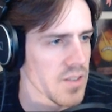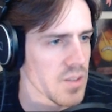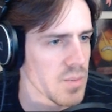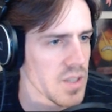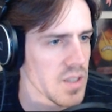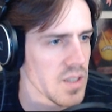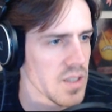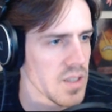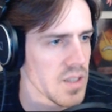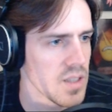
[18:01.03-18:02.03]
gonna
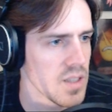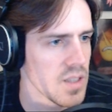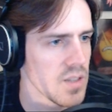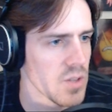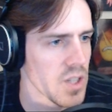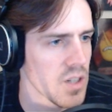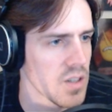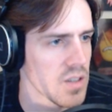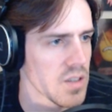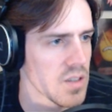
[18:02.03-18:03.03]
be really
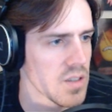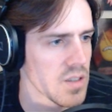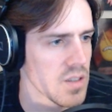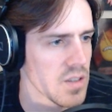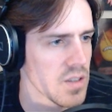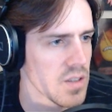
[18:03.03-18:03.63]
hard.